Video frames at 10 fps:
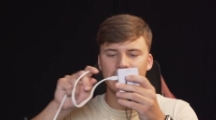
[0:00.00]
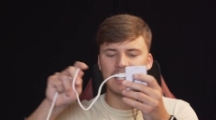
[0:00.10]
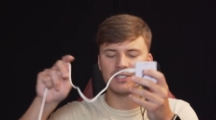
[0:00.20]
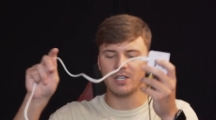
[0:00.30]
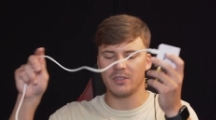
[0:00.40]
It
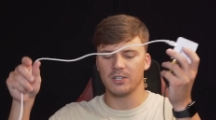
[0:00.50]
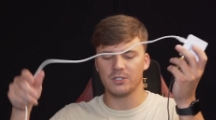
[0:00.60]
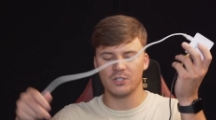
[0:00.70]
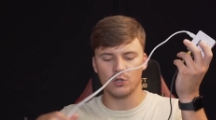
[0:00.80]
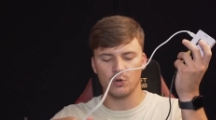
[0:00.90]
has nothing
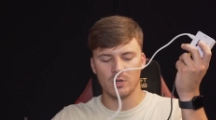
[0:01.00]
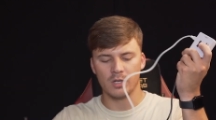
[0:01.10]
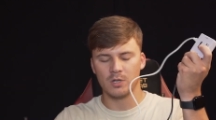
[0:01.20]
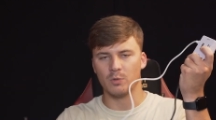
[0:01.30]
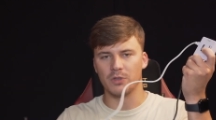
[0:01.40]
to do
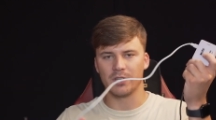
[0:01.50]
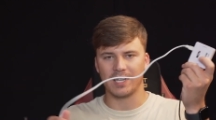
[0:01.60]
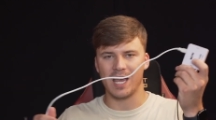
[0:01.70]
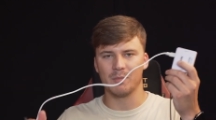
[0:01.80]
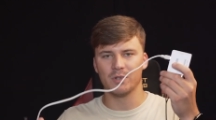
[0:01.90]
with the
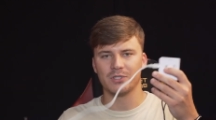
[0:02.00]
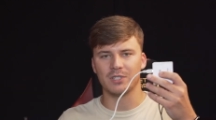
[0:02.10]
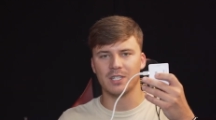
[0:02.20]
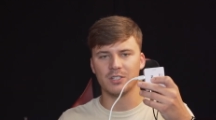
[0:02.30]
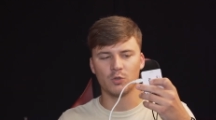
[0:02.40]
cameras
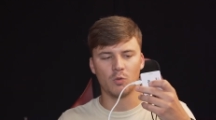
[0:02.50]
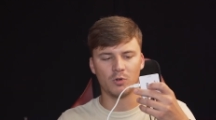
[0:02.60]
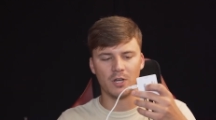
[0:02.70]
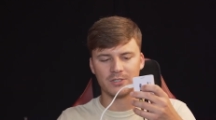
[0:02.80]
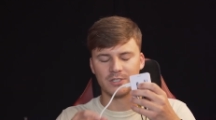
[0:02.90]
and this whole
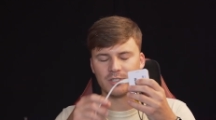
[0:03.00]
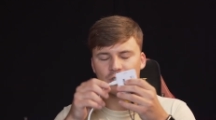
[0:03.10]
process.